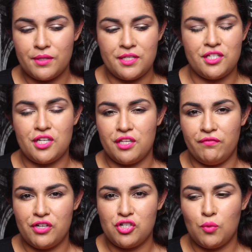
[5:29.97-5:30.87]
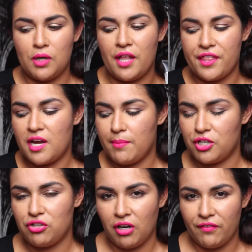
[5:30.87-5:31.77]
This is just the original one. I think I
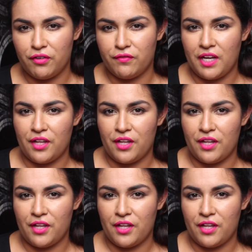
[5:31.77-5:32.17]
might try a few of the